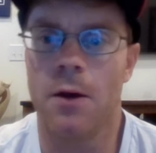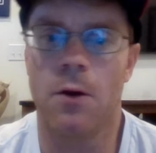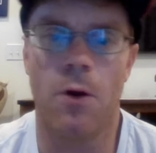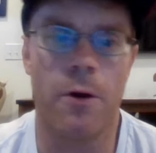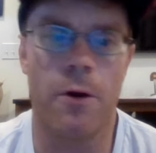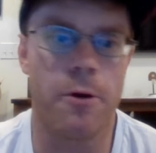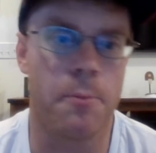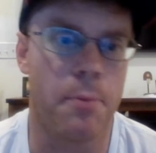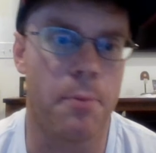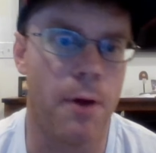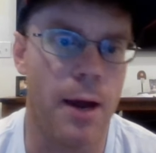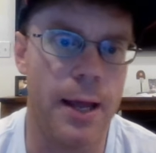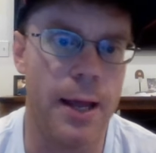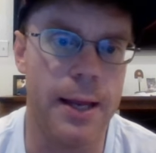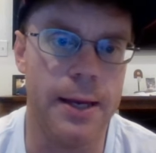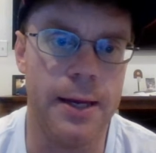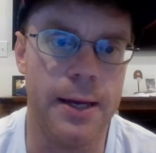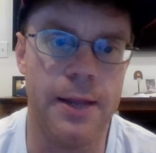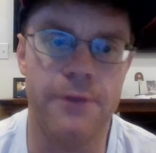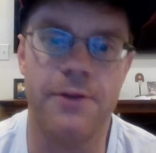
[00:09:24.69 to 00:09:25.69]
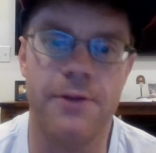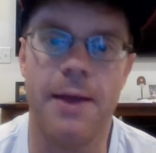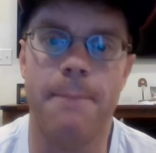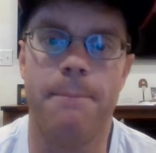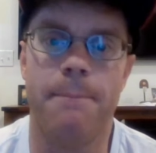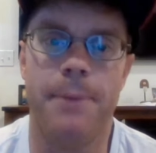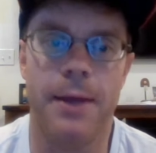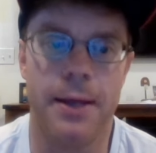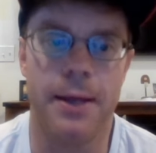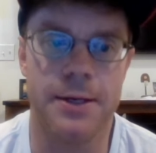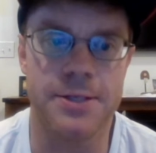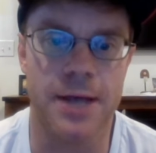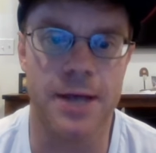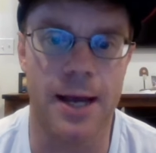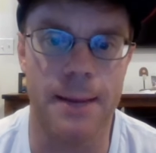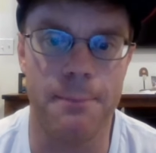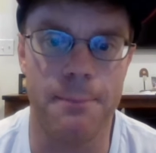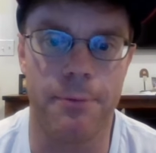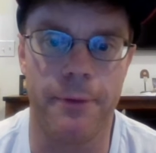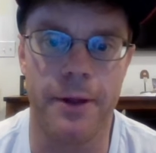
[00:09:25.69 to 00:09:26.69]
Carter Bryant is a big
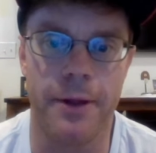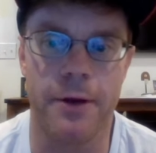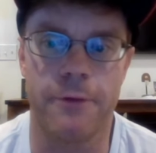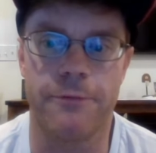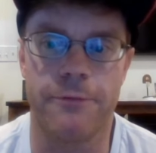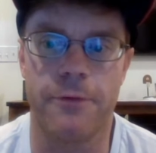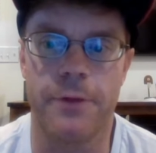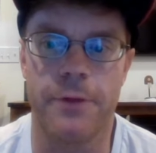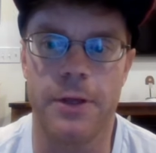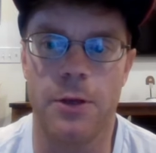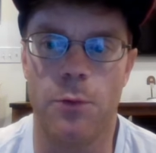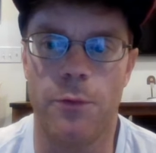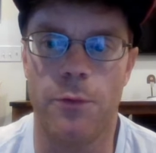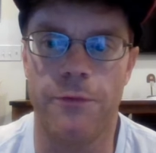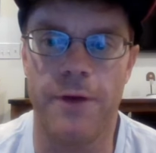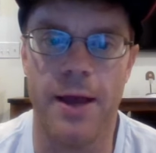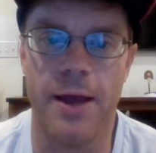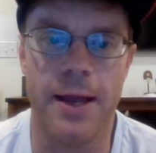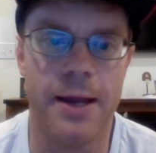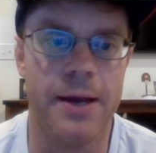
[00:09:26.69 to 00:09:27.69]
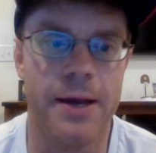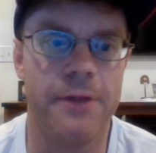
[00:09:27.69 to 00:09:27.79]
time player for the U of A,